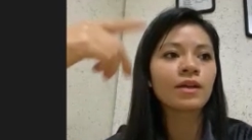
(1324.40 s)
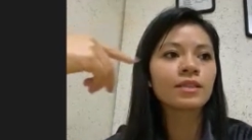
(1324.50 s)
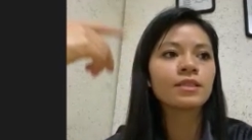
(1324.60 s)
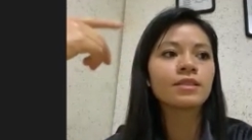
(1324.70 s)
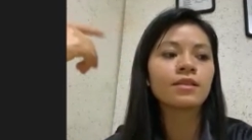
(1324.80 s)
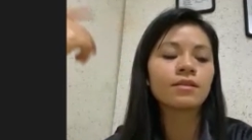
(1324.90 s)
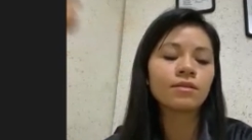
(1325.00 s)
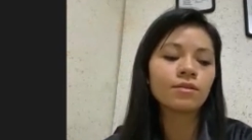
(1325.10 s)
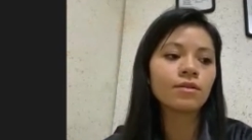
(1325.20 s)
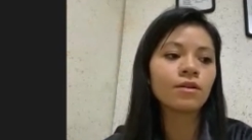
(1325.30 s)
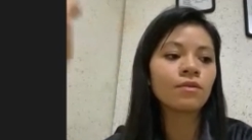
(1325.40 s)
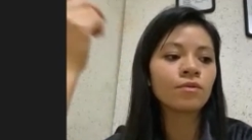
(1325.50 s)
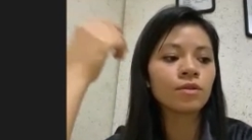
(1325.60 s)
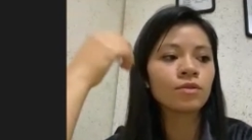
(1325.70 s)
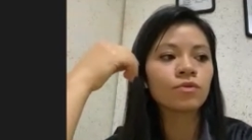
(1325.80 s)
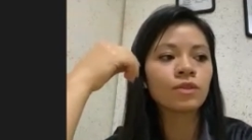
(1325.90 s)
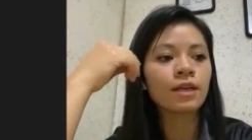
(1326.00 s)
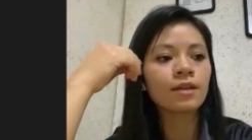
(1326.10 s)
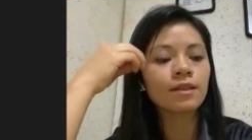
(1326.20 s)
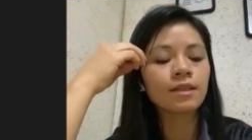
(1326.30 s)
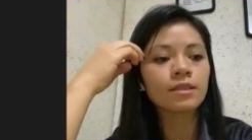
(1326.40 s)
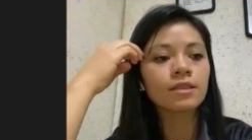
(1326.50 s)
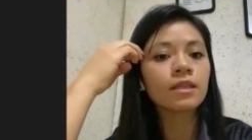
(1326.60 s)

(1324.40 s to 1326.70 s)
practice and obviously mm-hmm. to take a course.